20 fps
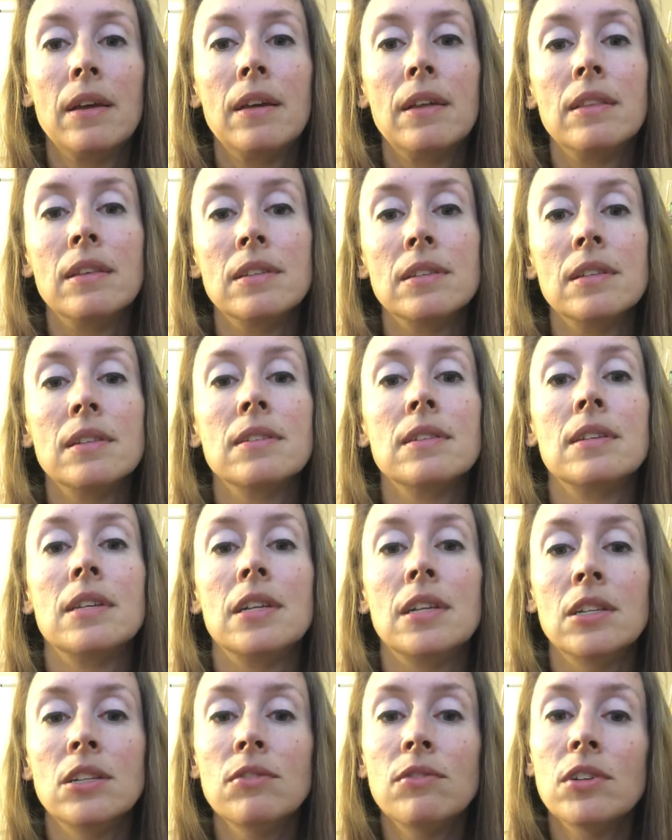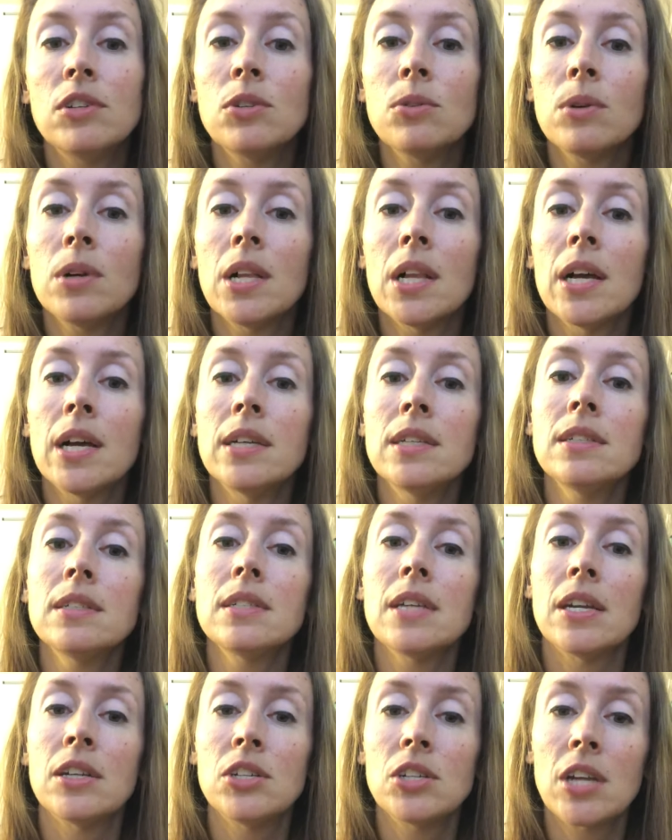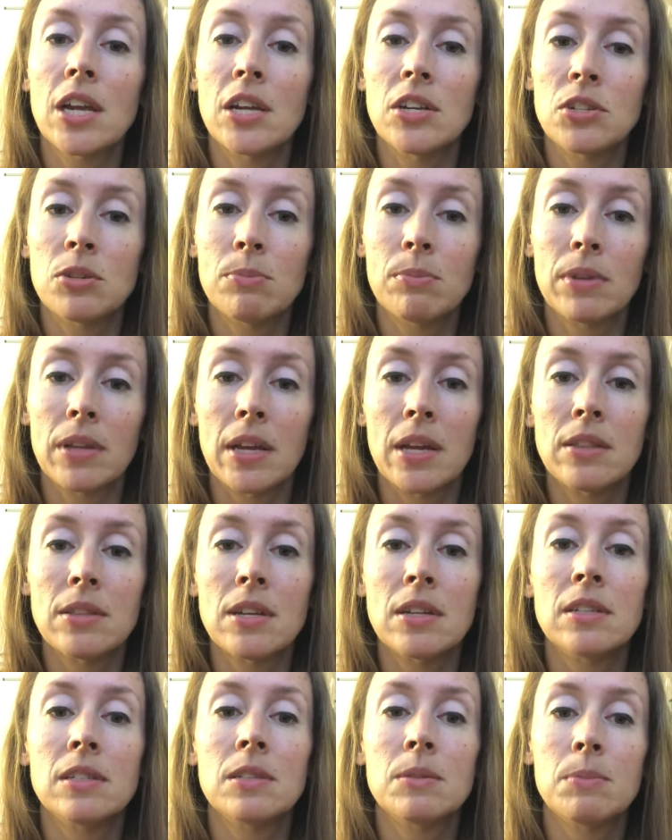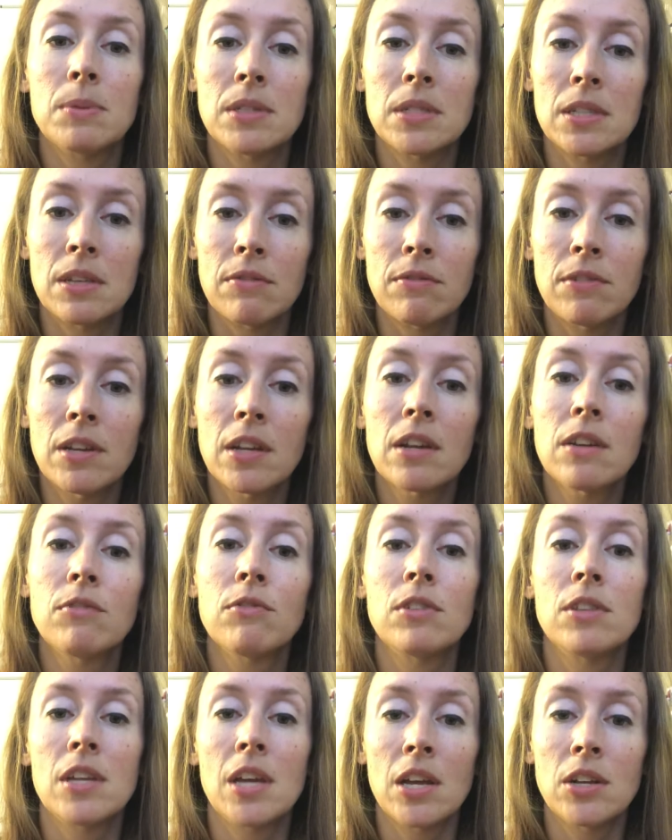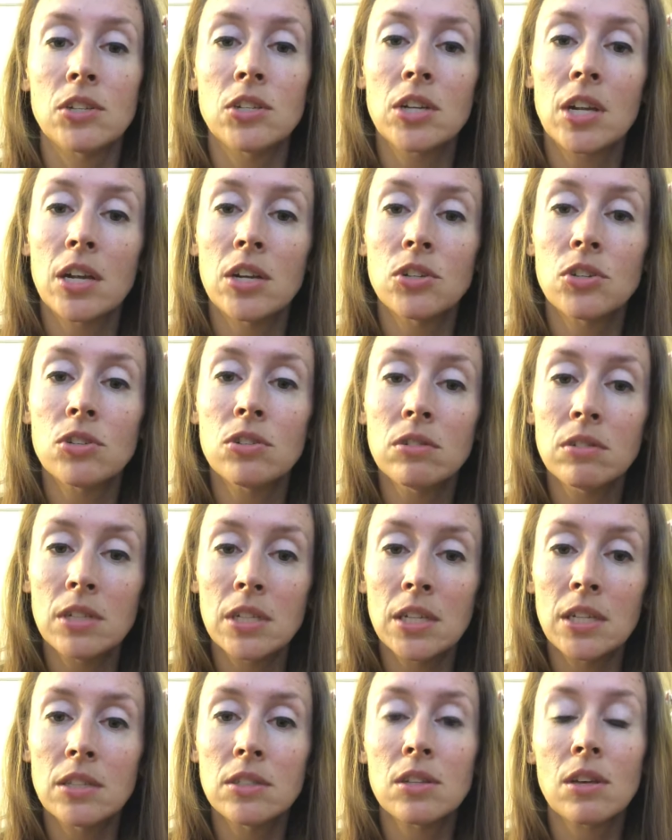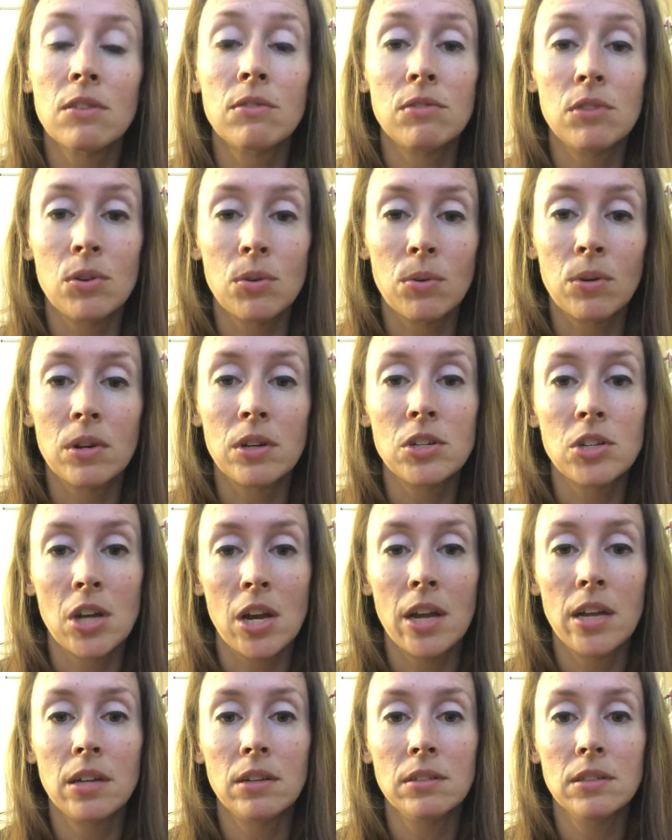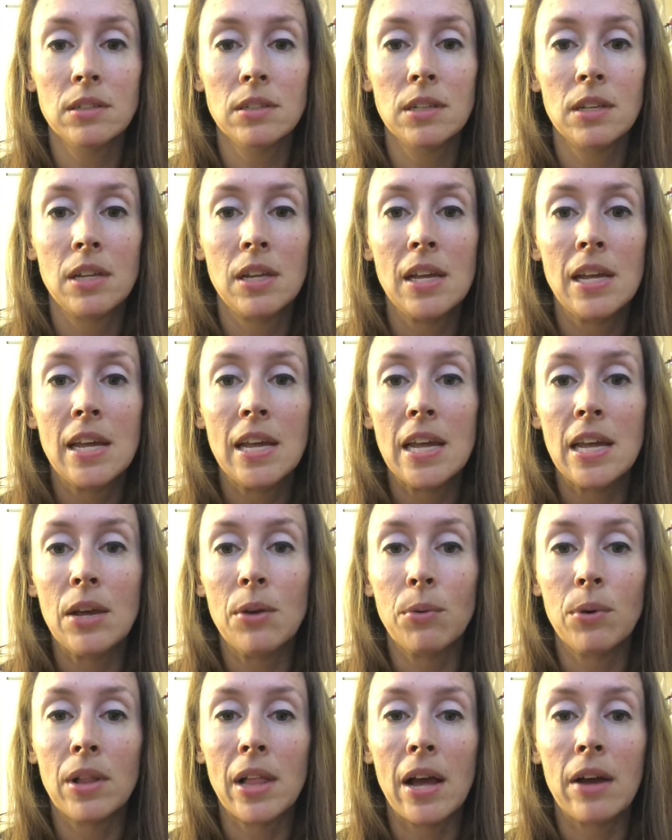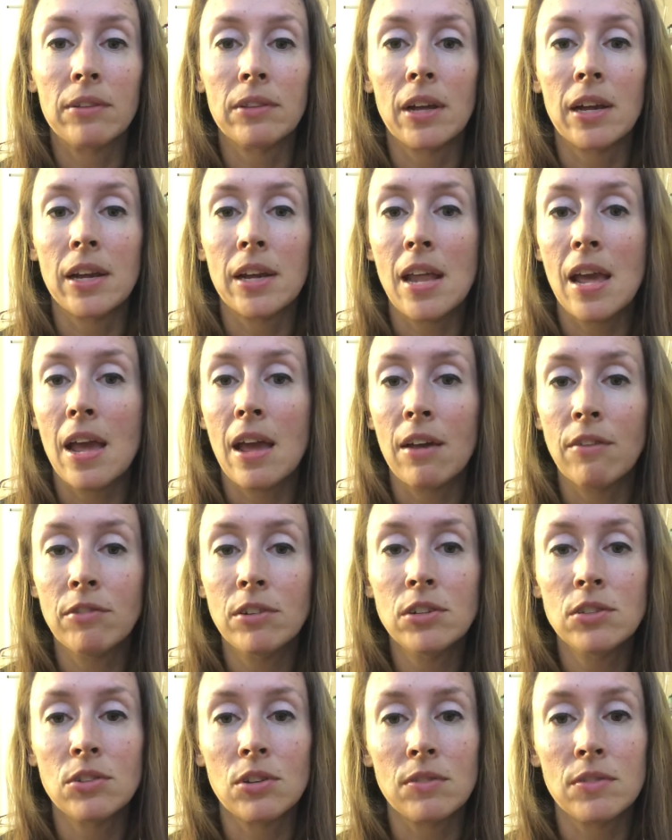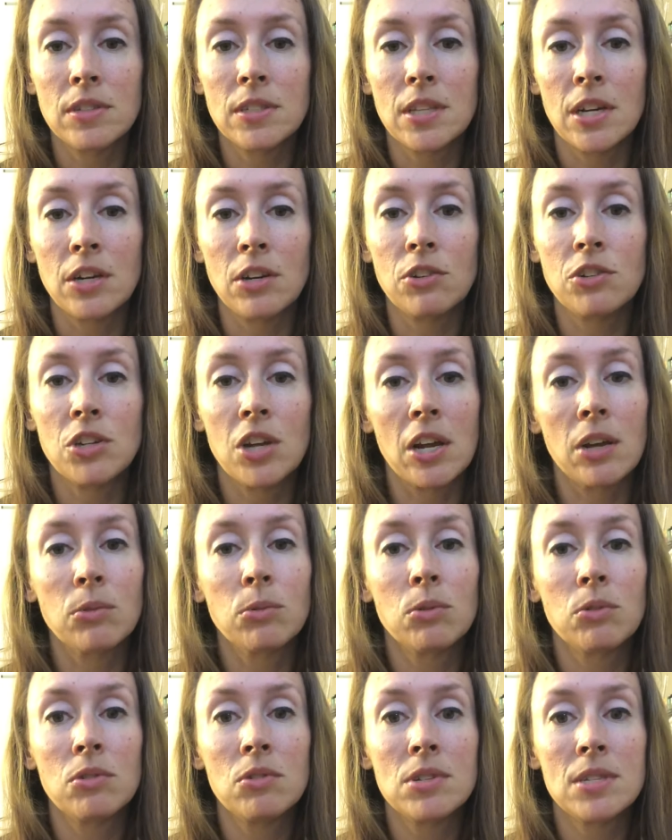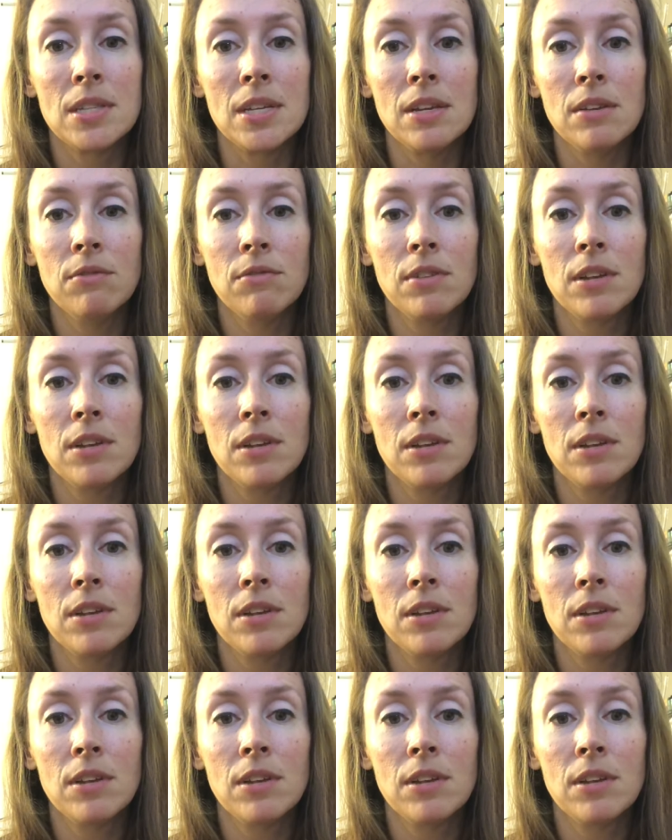This is an individualized education plan that is specific for the educational needs of your child. It will outline every service that your child will receive.